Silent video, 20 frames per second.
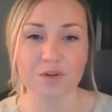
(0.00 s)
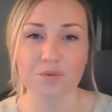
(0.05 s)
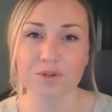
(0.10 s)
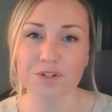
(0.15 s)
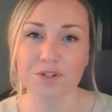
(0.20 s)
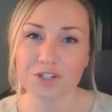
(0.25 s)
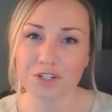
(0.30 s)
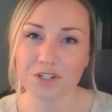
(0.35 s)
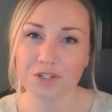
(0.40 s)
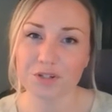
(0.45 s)

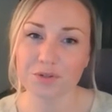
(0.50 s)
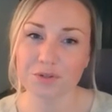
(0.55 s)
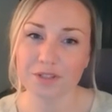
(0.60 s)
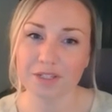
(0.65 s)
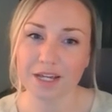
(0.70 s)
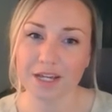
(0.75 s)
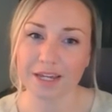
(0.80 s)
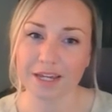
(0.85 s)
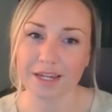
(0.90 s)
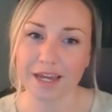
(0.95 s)
When do
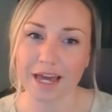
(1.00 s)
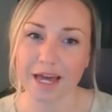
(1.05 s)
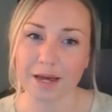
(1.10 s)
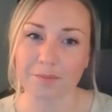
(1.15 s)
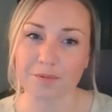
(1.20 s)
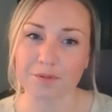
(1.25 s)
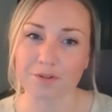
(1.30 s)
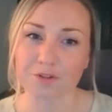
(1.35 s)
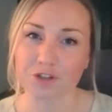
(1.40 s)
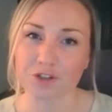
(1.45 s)
you like
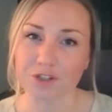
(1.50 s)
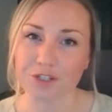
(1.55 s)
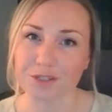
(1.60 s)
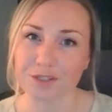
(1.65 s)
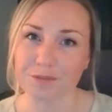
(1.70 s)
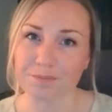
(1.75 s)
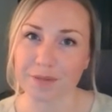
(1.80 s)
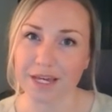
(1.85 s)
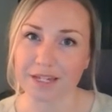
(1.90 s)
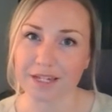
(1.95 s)
apple
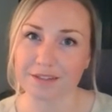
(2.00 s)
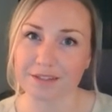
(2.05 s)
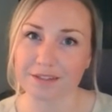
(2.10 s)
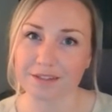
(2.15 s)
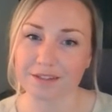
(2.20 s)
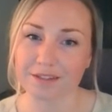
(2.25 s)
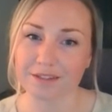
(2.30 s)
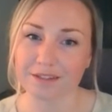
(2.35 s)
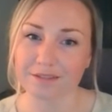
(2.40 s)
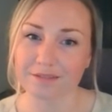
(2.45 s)
trees
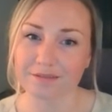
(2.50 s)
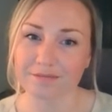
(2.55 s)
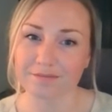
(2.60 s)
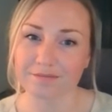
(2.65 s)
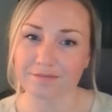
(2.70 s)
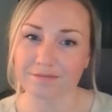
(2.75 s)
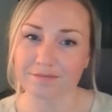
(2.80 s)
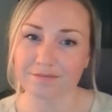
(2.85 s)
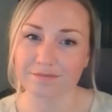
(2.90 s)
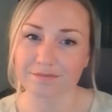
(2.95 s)
best?
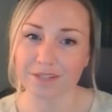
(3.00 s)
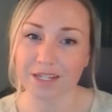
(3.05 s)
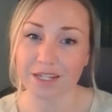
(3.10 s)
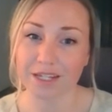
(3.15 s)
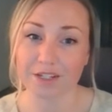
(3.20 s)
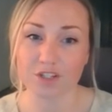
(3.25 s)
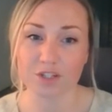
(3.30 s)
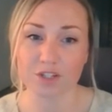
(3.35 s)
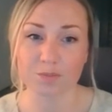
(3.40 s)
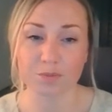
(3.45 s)

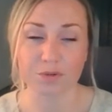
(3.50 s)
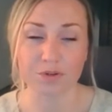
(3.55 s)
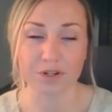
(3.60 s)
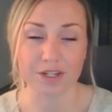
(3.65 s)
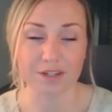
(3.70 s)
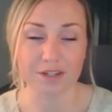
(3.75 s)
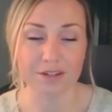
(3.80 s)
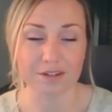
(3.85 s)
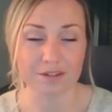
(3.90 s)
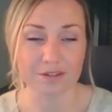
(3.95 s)
In
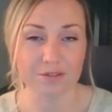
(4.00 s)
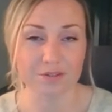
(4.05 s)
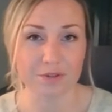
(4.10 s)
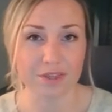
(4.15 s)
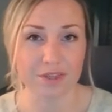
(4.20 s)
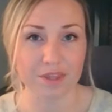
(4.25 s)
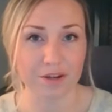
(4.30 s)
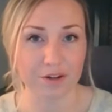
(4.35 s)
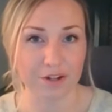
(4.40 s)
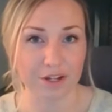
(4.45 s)
spring,
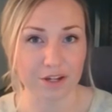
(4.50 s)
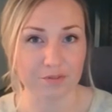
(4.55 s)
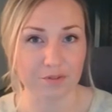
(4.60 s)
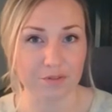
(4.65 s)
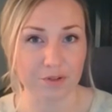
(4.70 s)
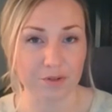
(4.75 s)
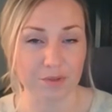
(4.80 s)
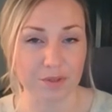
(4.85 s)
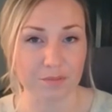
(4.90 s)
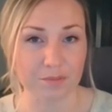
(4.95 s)
when they are
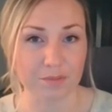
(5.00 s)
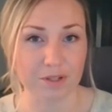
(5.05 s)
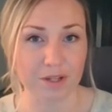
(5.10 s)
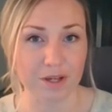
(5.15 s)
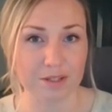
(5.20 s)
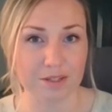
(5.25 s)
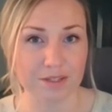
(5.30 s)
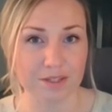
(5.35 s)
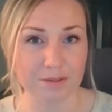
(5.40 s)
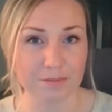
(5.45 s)
covered with
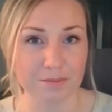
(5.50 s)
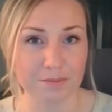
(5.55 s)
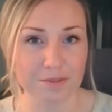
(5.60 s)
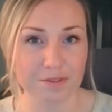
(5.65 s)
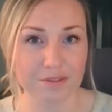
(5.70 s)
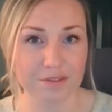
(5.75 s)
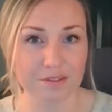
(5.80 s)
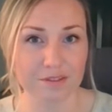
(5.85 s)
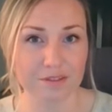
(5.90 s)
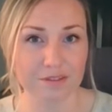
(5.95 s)

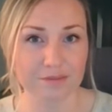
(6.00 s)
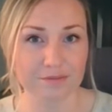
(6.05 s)
blossoms?